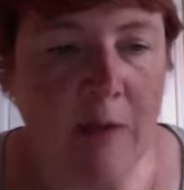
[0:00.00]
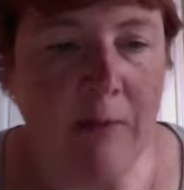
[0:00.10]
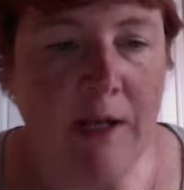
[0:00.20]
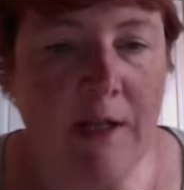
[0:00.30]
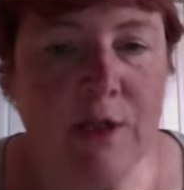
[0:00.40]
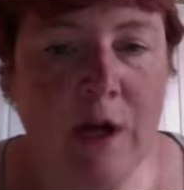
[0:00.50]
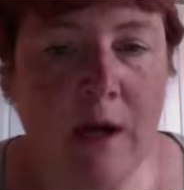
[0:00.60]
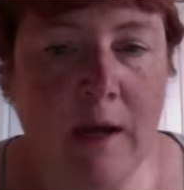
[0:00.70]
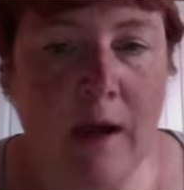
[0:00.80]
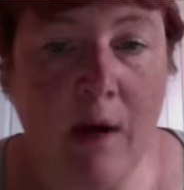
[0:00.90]
in
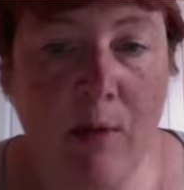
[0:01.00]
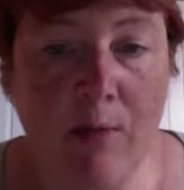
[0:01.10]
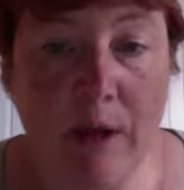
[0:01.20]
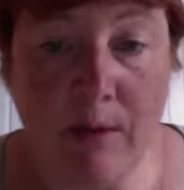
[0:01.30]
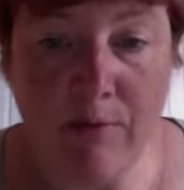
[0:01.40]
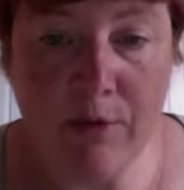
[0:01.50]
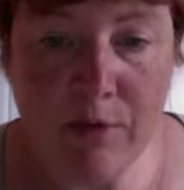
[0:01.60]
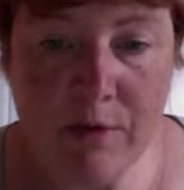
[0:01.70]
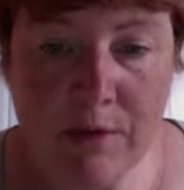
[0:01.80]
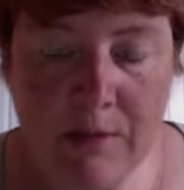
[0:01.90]
trying to help him
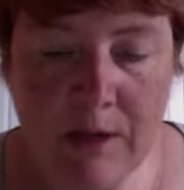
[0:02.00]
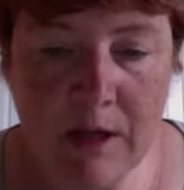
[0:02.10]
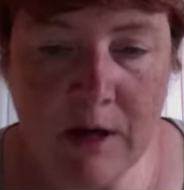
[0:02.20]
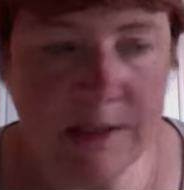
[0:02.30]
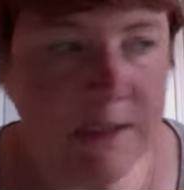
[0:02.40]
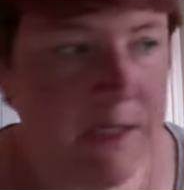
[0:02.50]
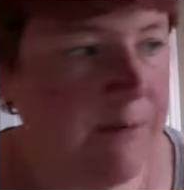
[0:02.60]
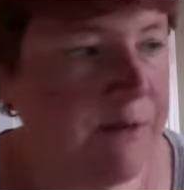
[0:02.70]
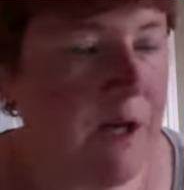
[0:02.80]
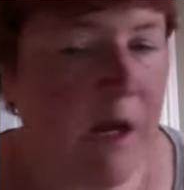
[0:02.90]
through some of the
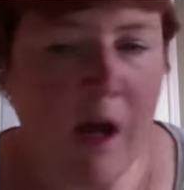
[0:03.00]
concepts,